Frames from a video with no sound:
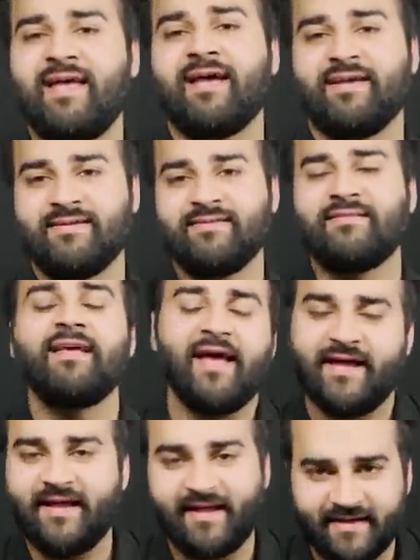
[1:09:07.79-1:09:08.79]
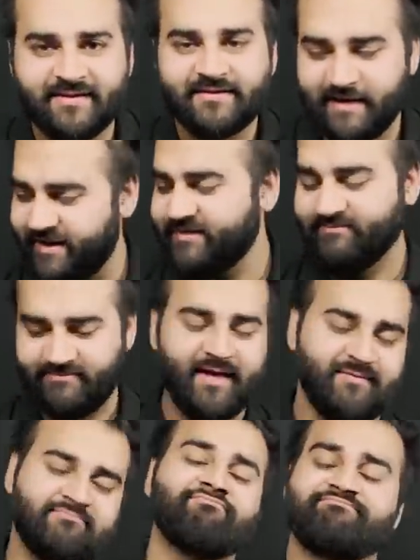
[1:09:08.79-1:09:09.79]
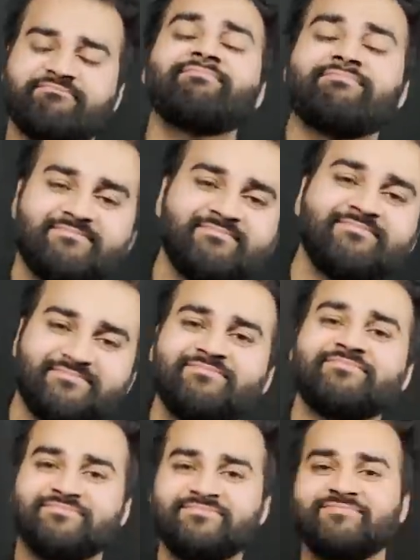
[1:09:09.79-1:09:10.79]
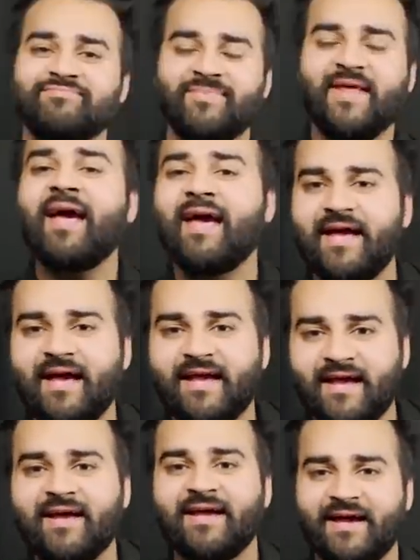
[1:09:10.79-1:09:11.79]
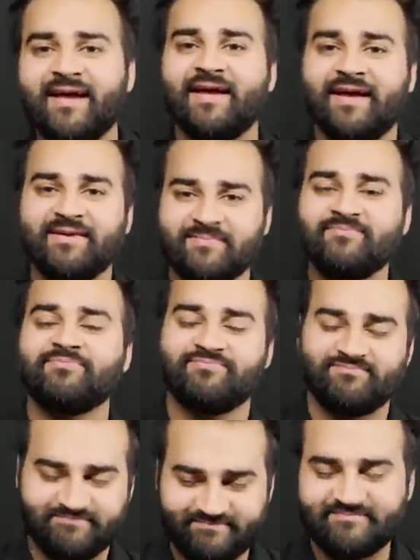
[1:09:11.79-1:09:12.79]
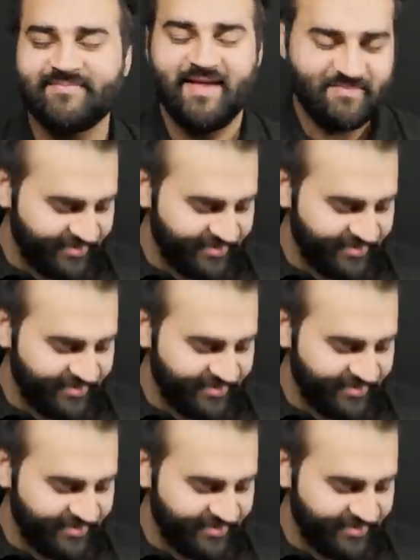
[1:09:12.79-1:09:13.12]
doesn't matter. Yeah, yeah, yeah, yeah. That's that's what I'm saying. Even if you made your charge, because yeah, of what yeah, happened, yeah, yeah, yeah. that doesn't matter, right?